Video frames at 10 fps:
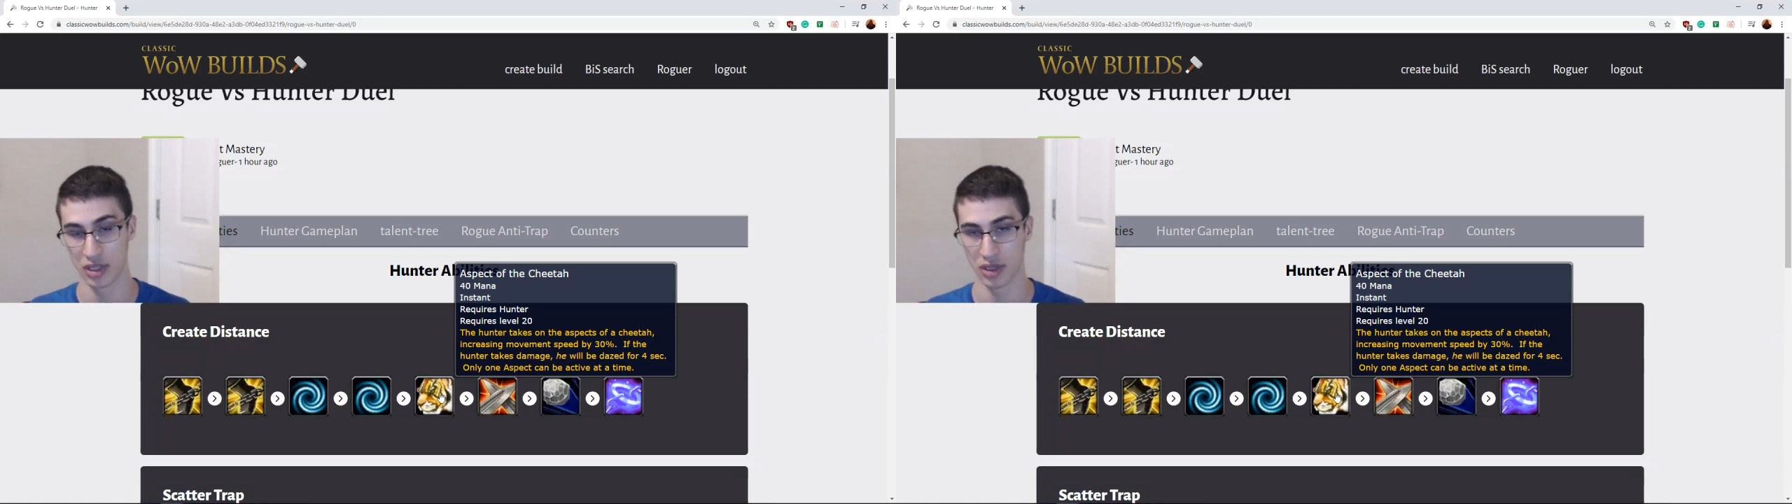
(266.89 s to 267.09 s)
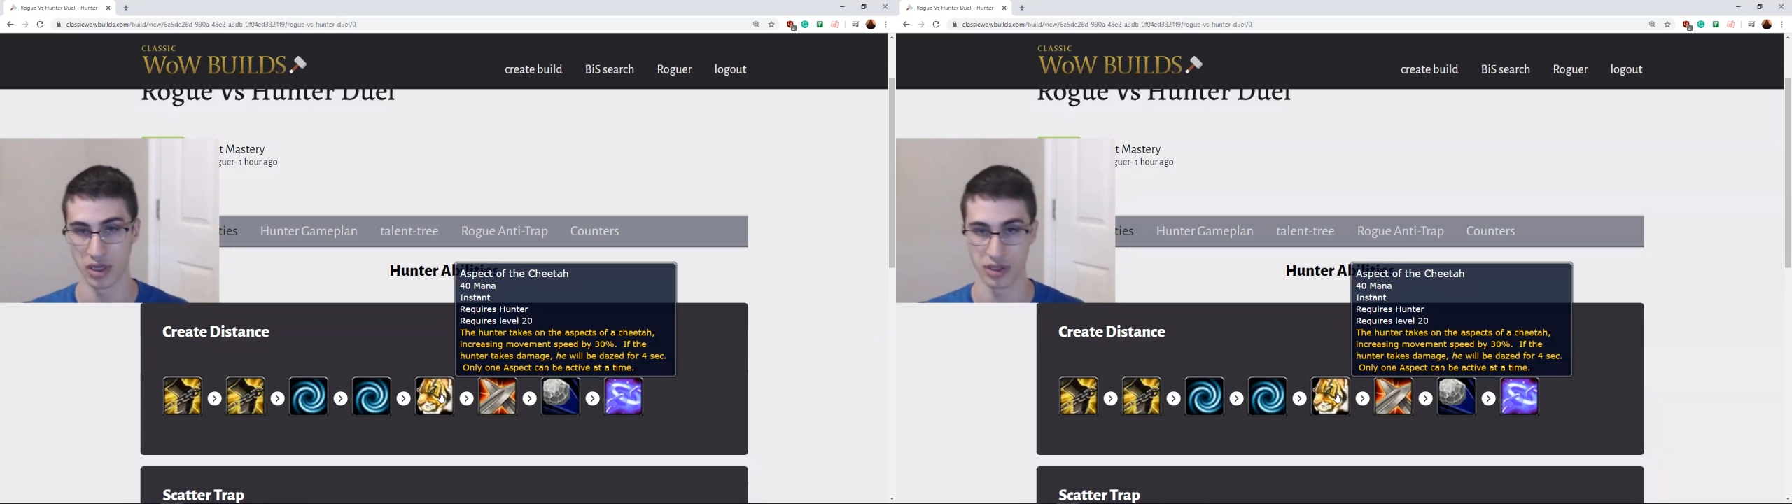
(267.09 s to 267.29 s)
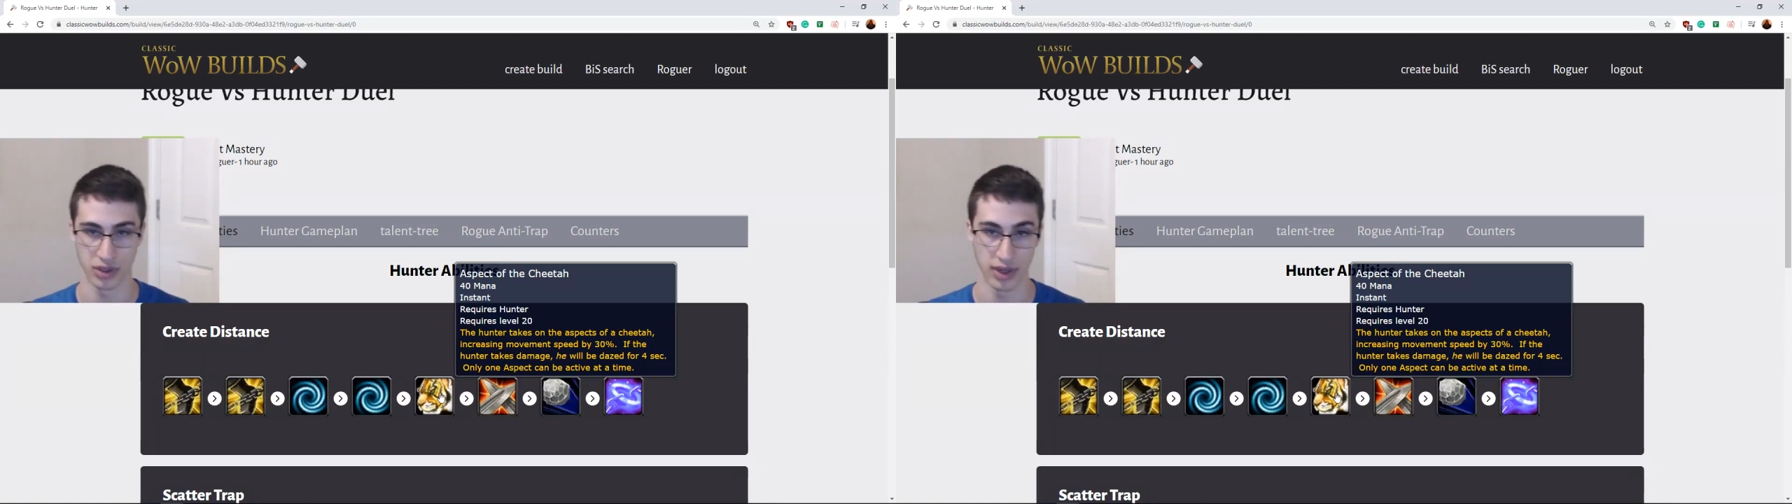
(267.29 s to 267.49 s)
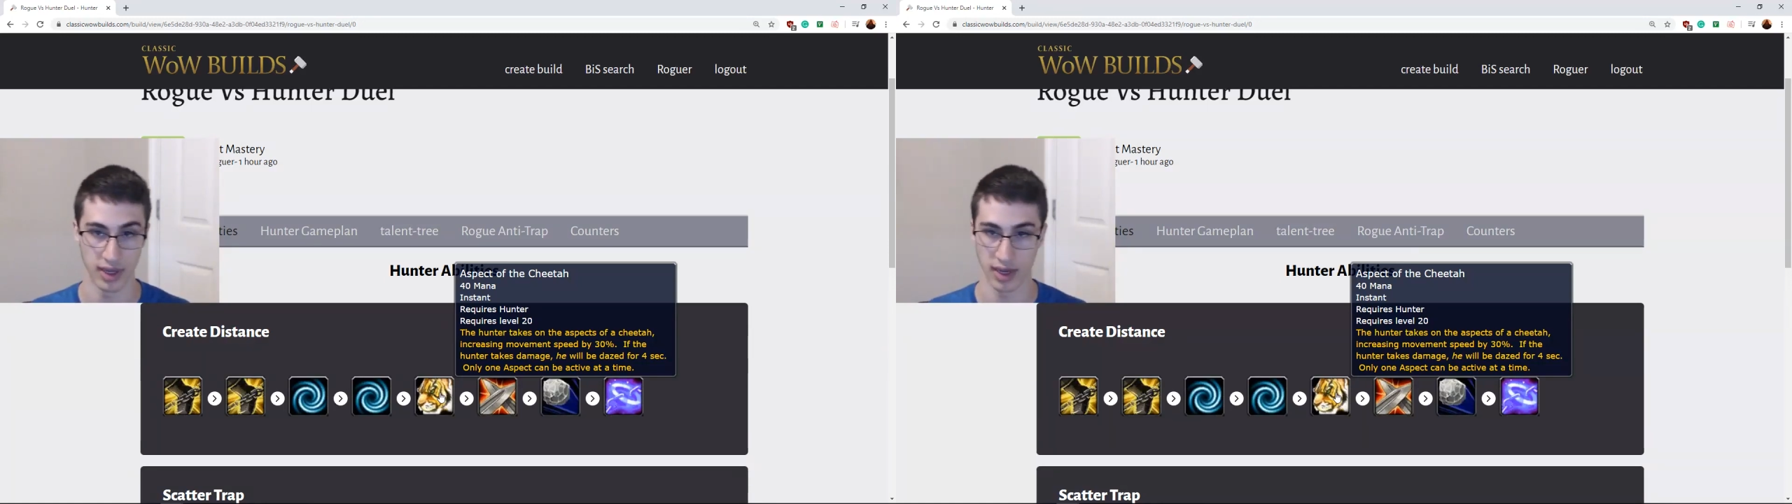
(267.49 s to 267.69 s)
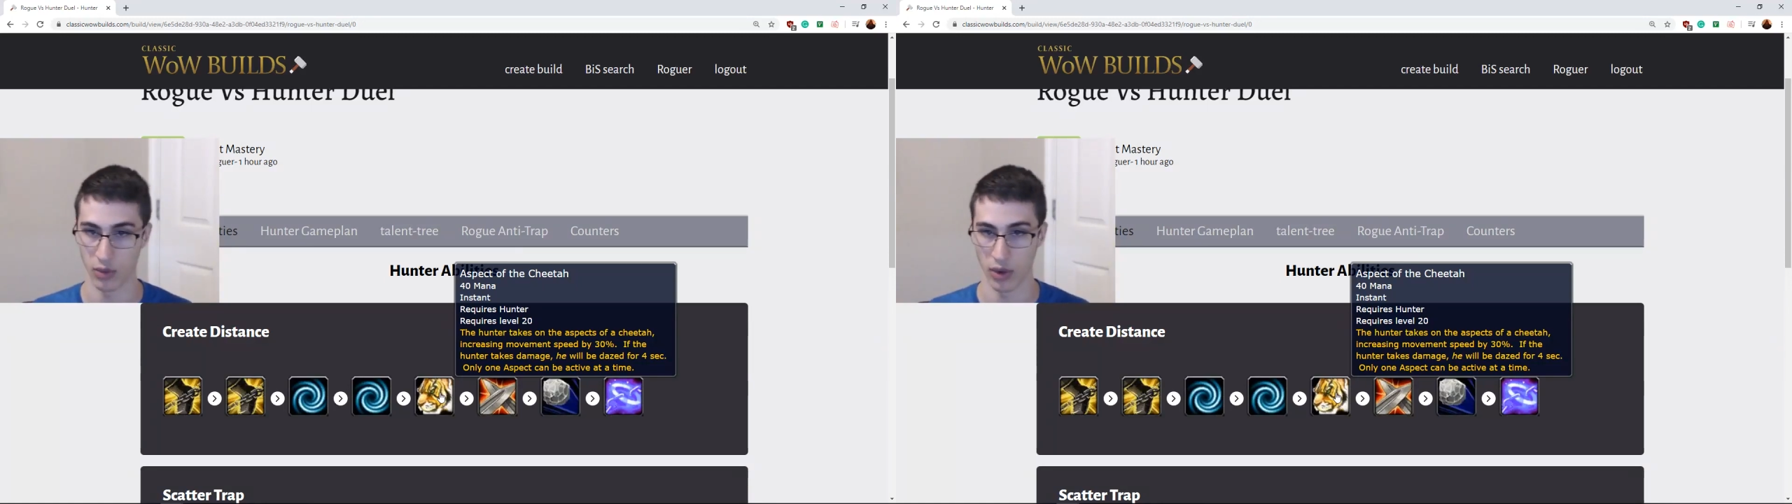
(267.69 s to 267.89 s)
the hunter in
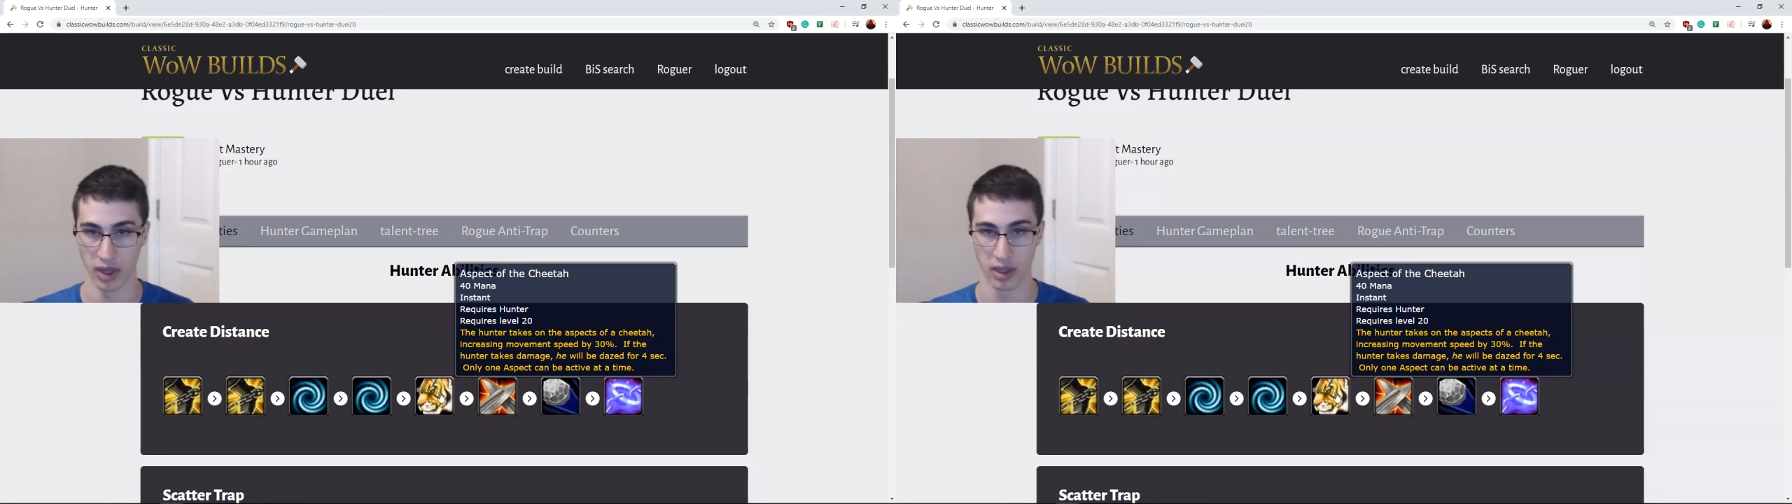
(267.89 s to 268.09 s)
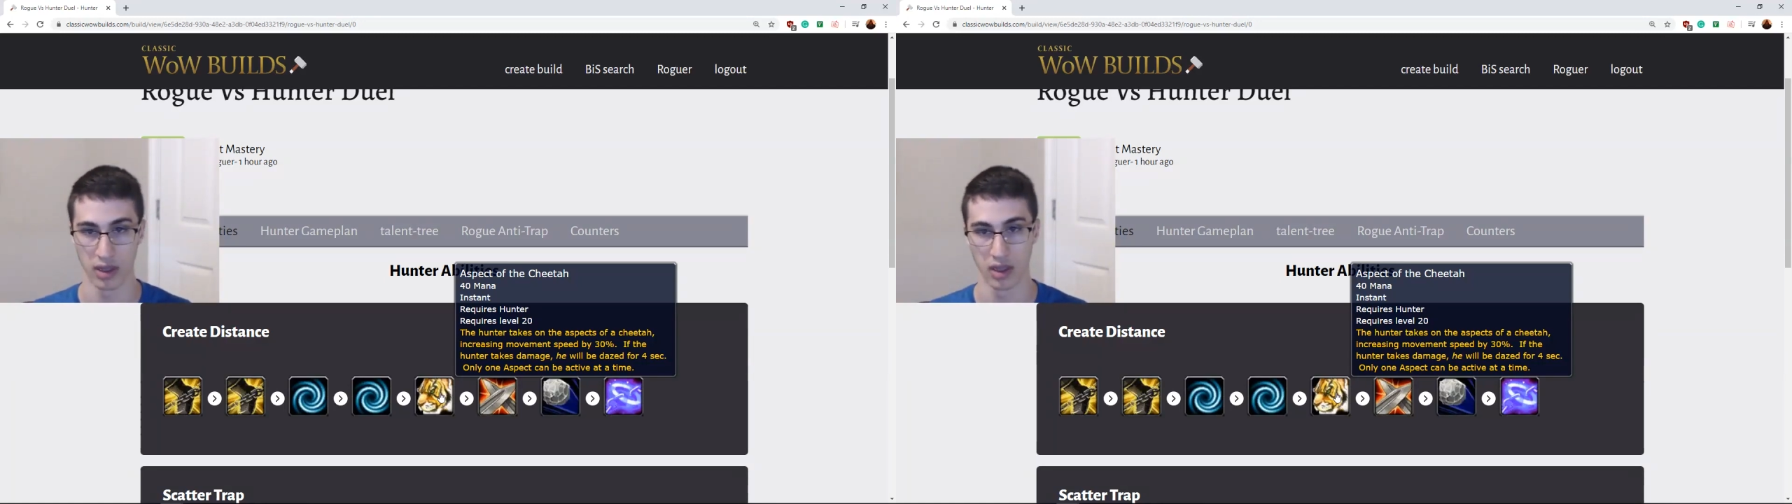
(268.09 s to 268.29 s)
any way,